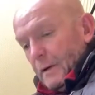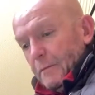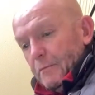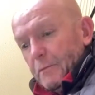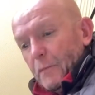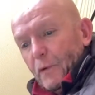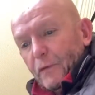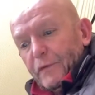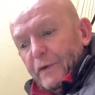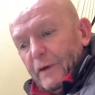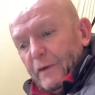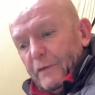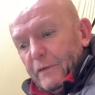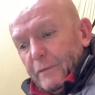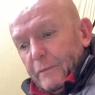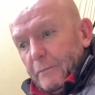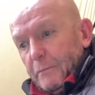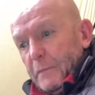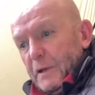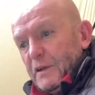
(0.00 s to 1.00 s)
mozzies
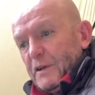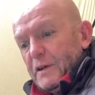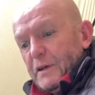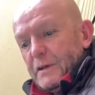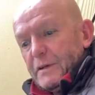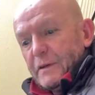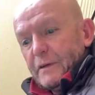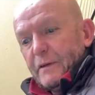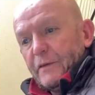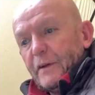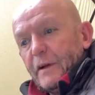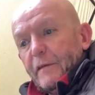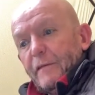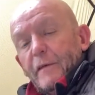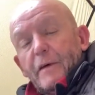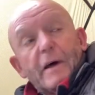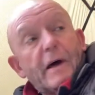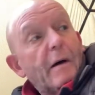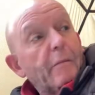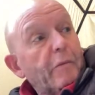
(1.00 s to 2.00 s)
and midges and stuff
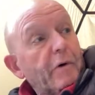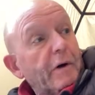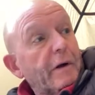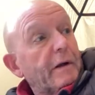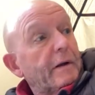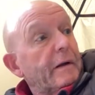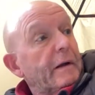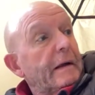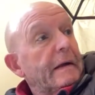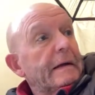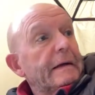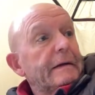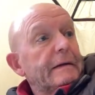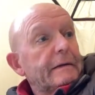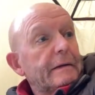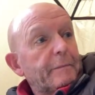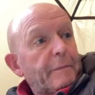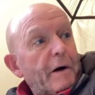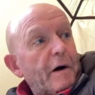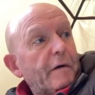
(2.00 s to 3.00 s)
like that, but
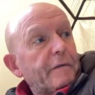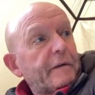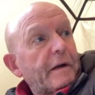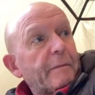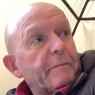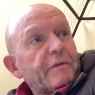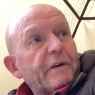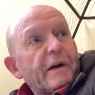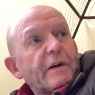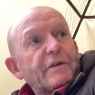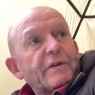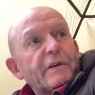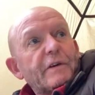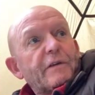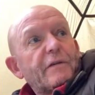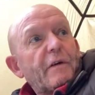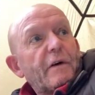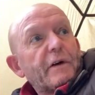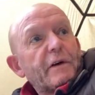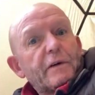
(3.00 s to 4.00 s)
the bathtub section is
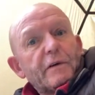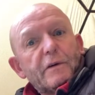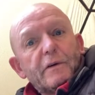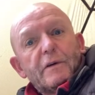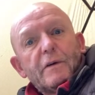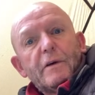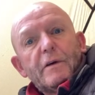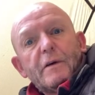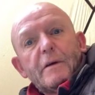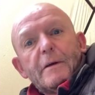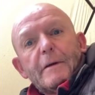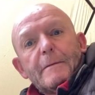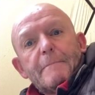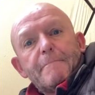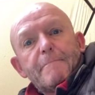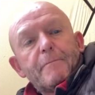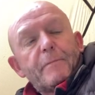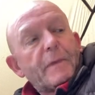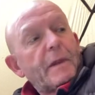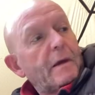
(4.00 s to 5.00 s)
very good
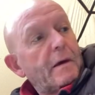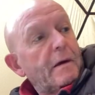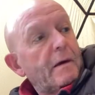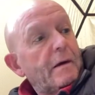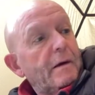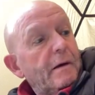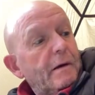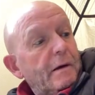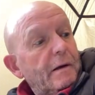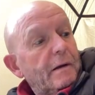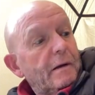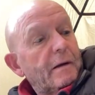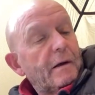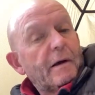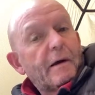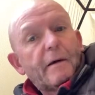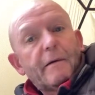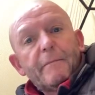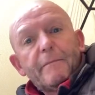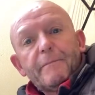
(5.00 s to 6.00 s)
in
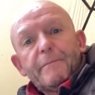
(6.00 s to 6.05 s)
there.